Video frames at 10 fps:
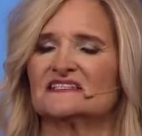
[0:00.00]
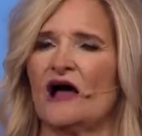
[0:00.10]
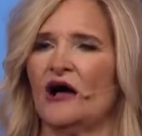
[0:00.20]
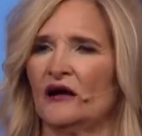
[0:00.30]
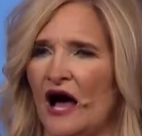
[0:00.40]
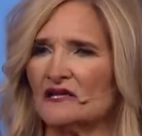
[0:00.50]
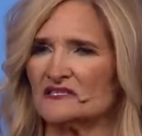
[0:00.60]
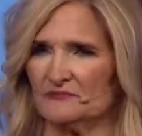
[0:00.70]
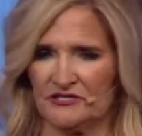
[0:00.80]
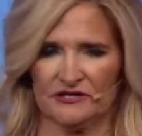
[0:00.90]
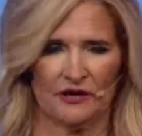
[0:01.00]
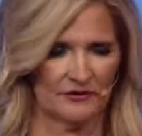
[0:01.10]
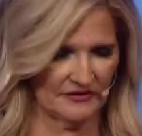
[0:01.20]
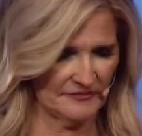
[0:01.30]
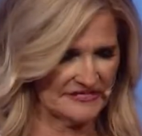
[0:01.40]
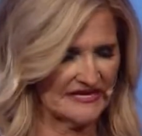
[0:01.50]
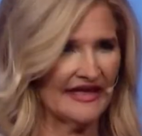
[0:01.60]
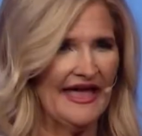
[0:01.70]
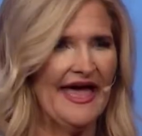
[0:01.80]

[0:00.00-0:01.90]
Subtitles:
not gossip to go to them and say,